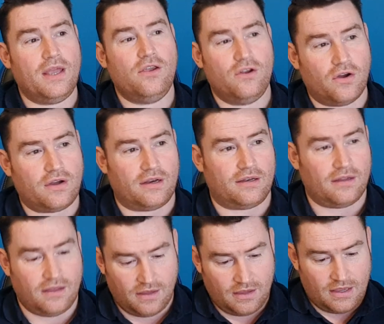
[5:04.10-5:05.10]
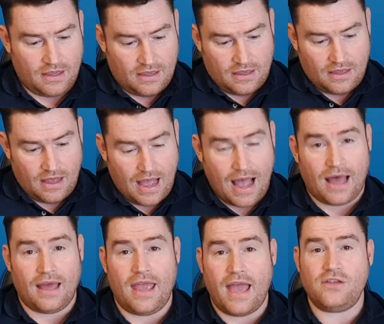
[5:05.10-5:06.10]
way you look at it,
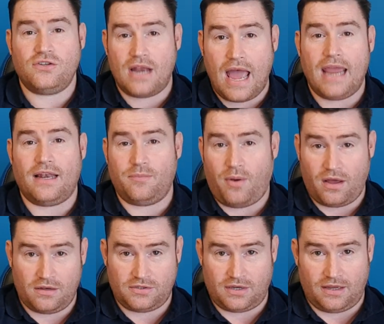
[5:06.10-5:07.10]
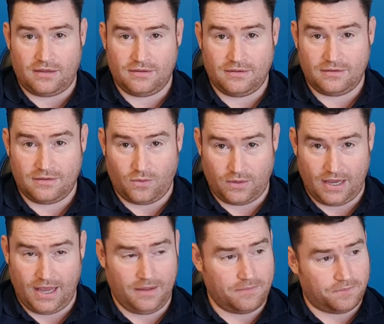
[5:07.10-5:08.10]
an engine idle policy,
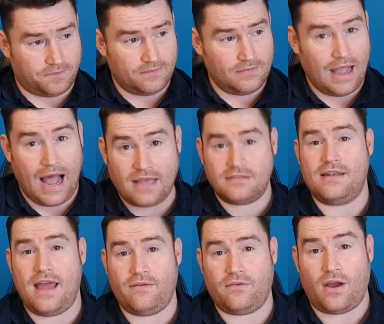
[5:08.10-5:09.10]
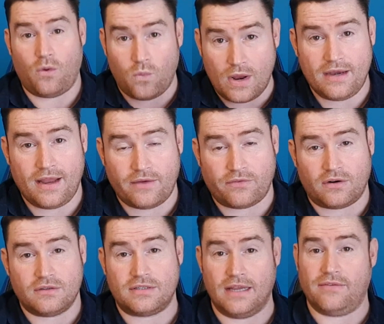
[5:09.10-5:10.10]
okay, has never and will
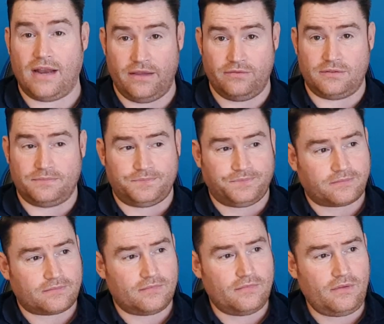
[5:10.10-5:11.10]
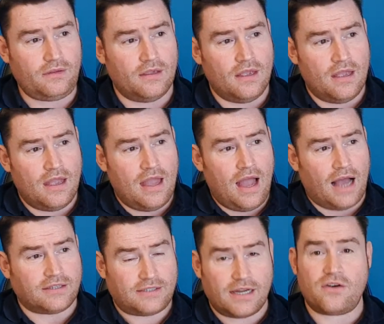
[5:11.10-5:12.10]
never save lives.
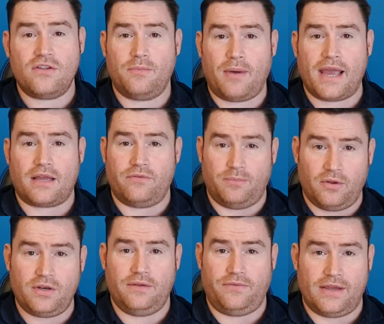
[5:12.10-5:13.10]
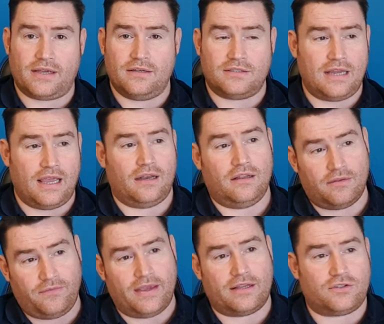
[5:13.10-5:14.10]
A sticker on the back of a bloody vehicle saying
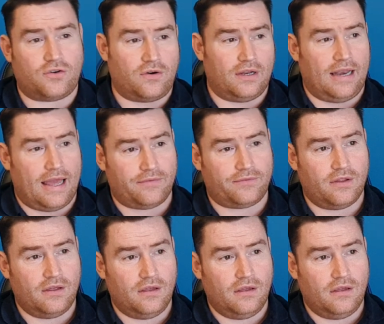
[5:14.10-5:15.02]
the vehicle's turning left